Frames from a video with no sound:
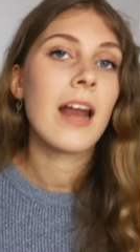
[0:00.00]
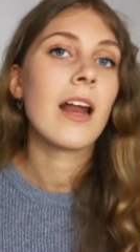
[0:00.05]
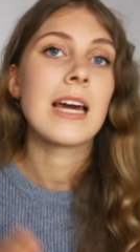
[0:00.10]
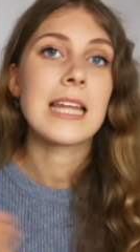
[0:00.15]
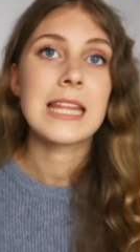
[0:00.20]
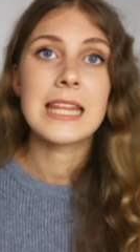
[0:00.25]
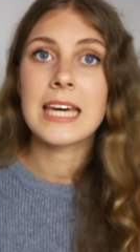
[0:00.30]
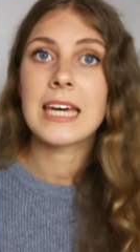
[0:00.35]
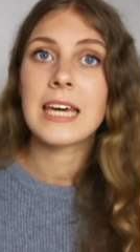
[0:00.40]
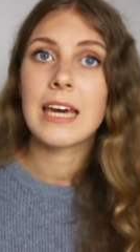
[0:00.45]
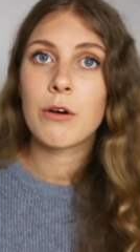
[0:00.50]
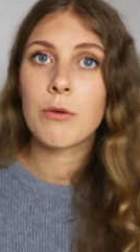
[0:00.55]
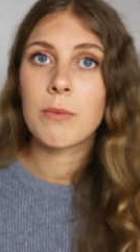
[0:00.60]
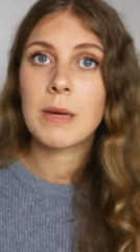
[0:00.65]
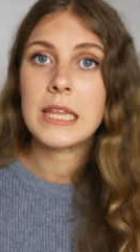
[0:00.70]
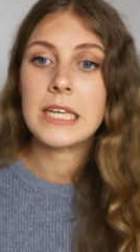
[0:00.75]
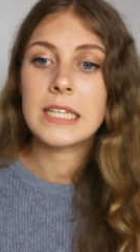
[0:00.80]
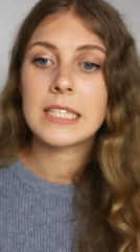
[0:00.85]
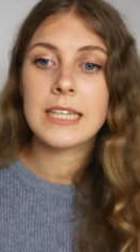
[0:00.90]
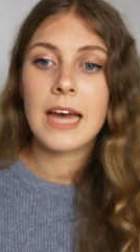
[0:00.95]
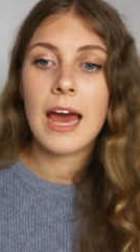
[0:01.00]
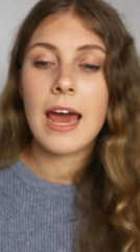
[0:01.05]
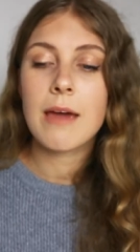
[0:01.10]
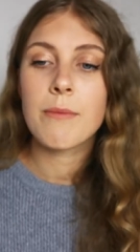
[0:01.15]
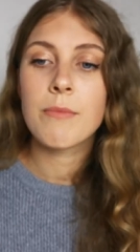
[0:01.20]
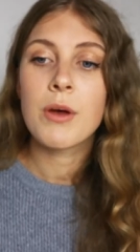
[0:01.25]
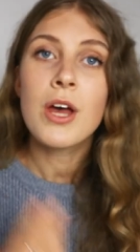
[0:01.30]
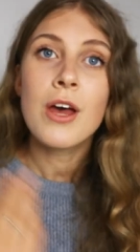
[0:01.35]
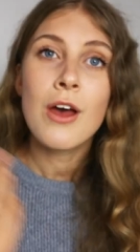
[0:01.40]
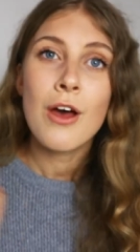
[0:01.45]
and I think it will be the
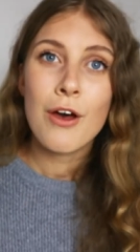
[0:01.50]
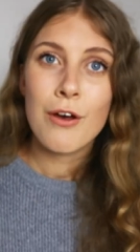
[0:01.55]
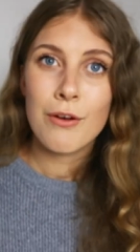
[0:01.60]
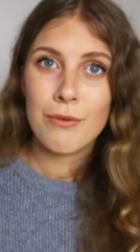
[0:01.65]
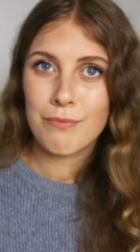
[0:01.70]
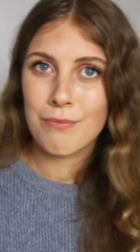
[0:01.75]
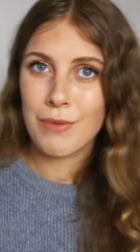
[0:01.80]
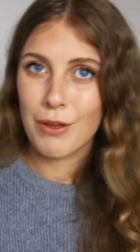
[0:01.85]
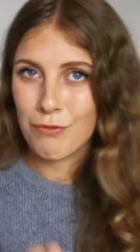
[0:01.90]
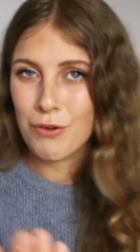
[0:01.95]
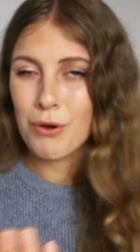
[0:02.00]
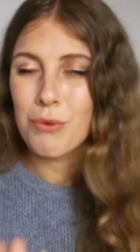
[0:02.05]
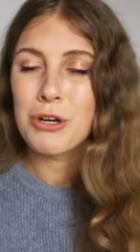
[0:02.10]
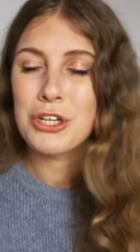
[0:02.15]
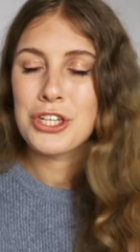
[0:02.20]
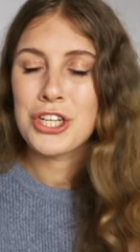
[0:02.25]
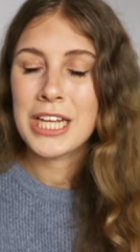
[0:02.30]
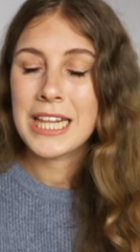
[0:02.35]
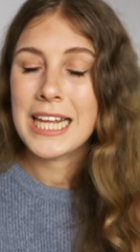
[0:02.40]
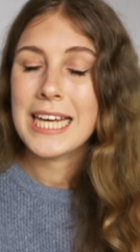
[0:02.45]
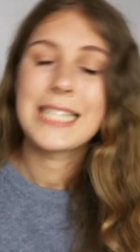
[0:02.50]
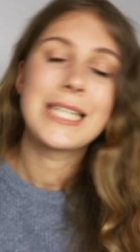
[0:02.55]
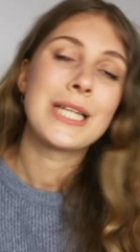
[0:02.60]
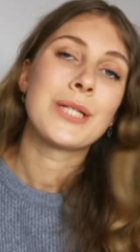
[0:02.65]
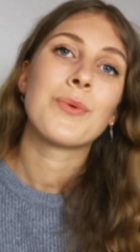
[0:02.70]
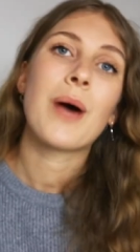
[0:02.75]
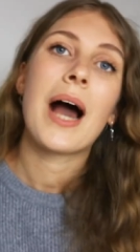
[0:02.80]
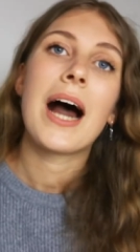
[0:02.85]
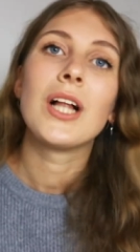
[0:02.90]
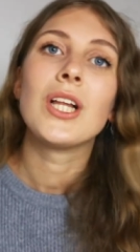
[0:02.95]
same if you're watching this
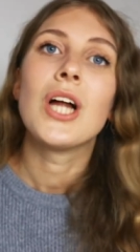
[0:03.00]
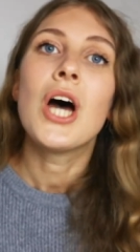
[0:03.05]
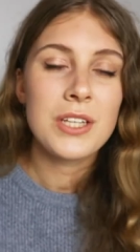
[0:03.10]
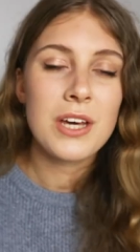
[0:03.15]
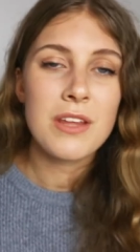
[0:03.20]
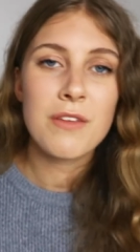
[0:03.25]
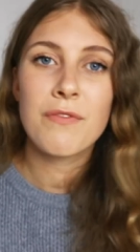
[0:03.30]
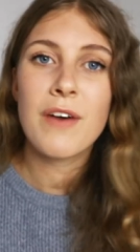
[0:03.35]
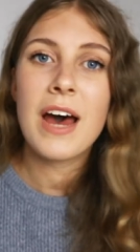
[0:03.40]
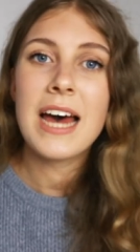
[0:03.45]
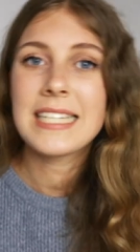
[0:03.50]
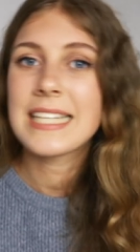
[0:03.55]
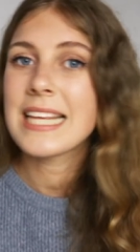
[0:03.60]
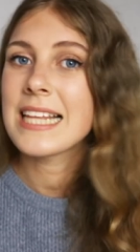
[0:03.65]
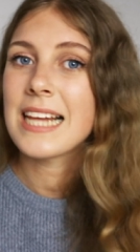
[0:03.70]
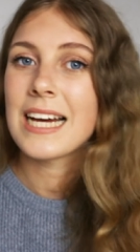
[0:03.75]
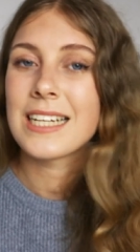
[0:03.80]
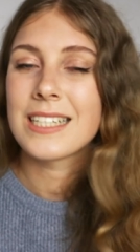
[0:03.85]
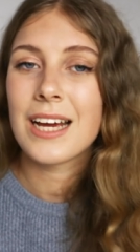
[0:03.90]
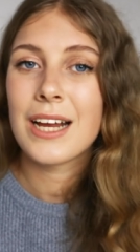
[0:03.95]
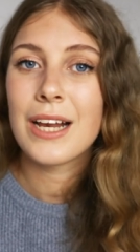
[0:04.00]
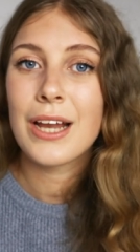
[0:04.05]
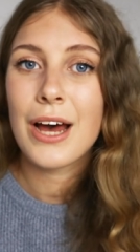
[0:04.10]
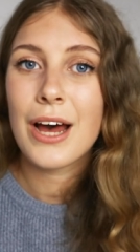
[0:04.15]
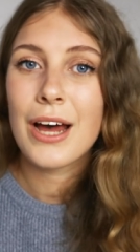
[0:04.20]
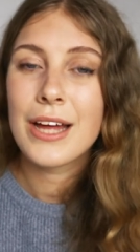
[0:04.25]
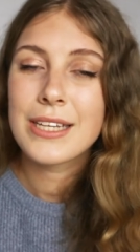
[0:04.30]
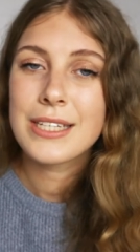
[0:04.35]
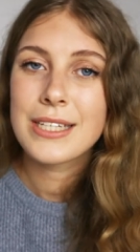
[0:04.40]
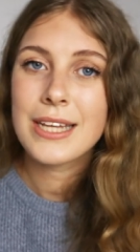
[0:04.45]
as well. So the first thing that I
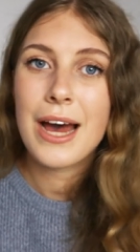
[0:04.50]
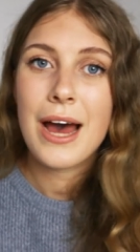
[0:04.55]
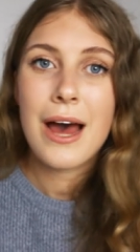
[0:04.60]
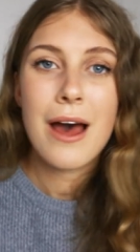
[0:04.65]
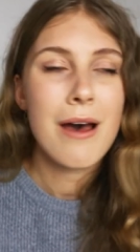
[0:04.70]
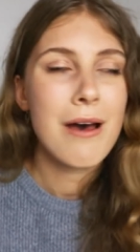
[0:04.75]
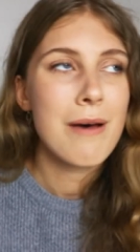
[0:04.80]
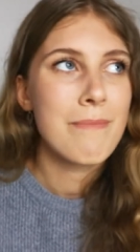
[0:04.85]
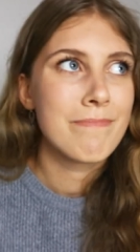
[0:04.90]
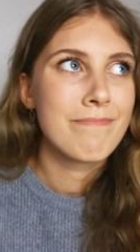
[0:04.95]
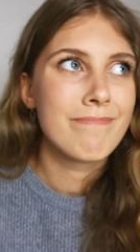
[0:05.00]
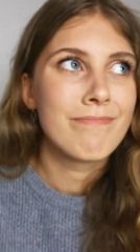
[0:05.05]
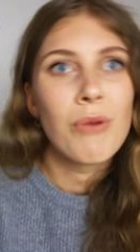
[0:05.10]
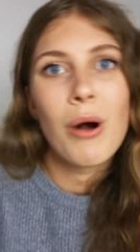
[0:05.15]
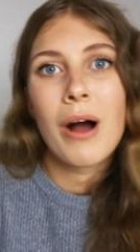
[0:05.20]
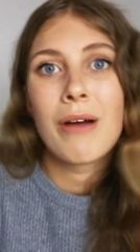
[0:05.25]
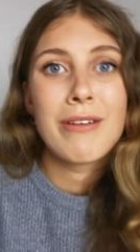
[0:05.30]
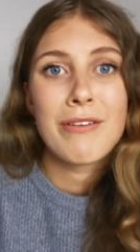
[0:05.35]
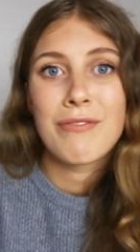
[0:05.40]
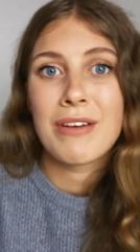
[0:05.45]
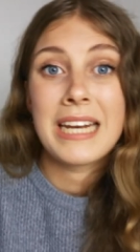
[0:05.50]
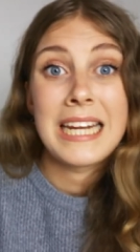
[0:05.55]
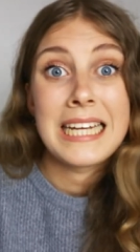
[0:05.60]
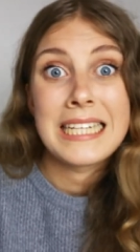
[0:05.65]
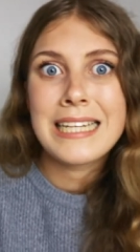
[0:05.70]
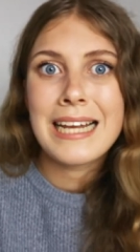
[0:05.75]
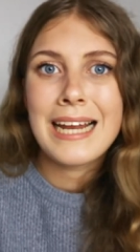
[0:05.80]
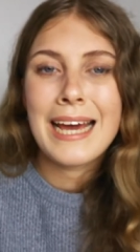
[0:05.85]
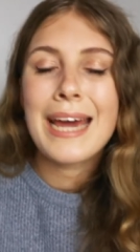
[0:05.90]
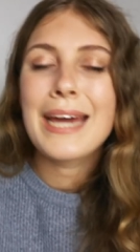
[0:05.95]
learned uh, while living in
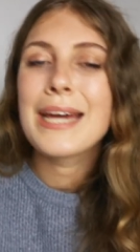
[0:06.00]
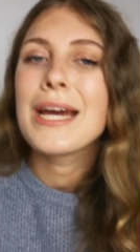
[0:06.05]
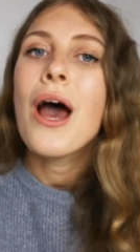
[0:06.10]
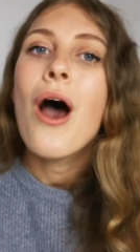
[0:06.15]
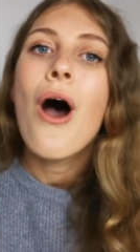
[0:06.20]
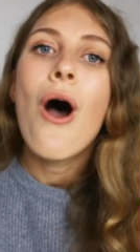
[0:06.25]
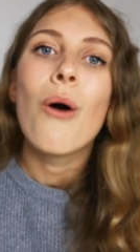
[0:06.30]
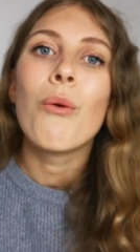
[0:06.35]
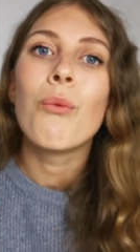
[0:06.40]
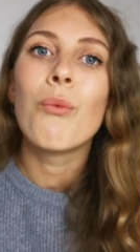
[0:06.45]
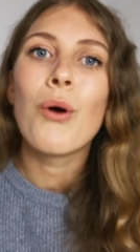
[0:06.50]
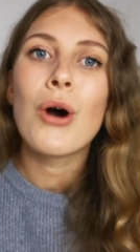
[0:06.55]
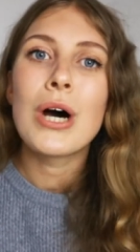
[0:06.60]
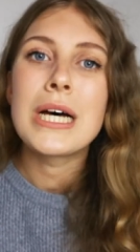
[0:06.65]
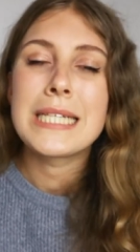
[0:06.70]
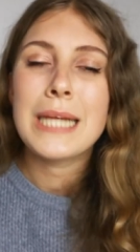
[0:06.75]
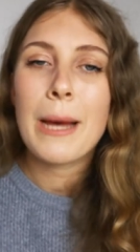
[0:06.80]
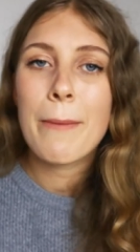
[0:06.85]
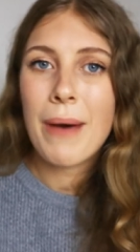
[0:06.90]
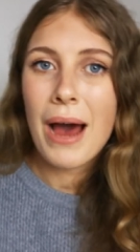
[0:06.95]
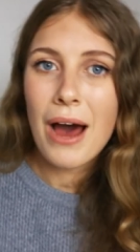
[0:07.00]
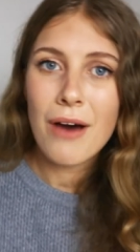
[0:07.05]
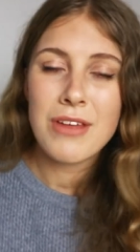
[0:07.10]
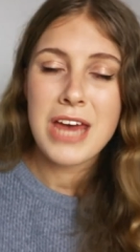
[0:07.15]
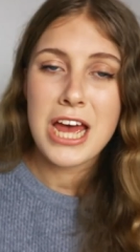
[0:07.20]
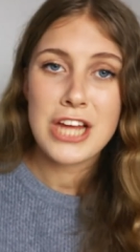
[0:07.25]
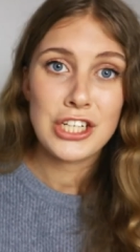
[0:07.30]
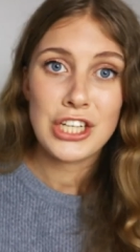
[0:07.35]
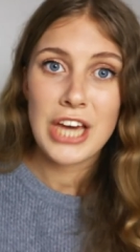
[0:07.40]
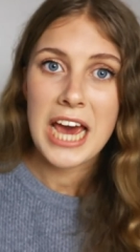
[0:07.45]
Italy was about
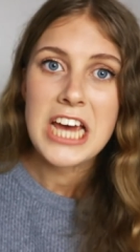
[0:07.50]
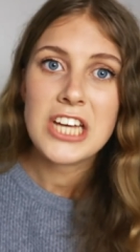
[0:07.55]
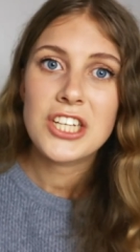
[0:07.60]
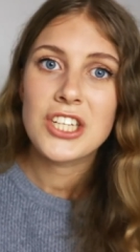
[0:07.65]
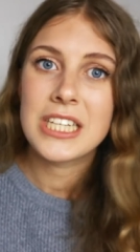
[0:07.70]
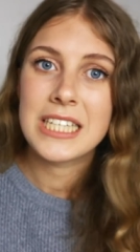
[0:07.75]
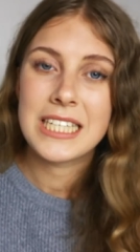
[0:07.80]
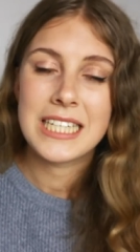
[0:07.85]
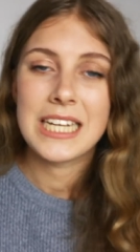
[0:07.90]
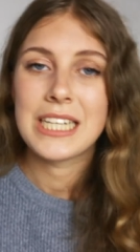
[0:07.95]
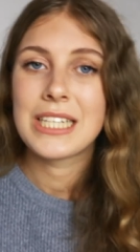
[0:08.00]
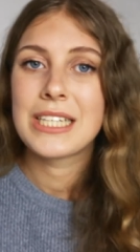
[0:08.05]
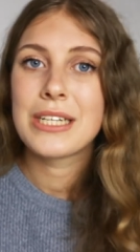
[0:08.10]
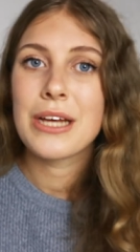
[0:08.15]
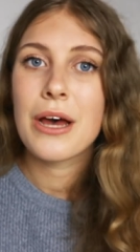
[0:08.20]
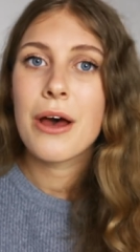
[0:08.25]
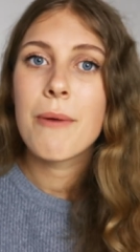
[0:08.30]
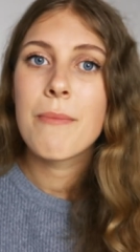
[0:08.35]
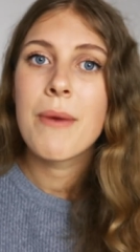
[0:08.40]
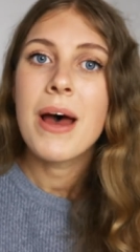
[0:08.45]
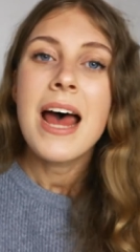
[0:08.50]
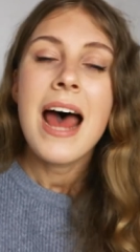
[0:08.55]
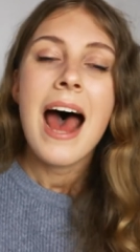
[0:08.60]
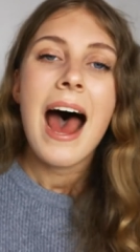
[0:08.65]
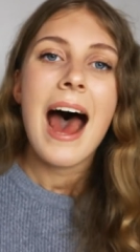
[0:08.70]
the education system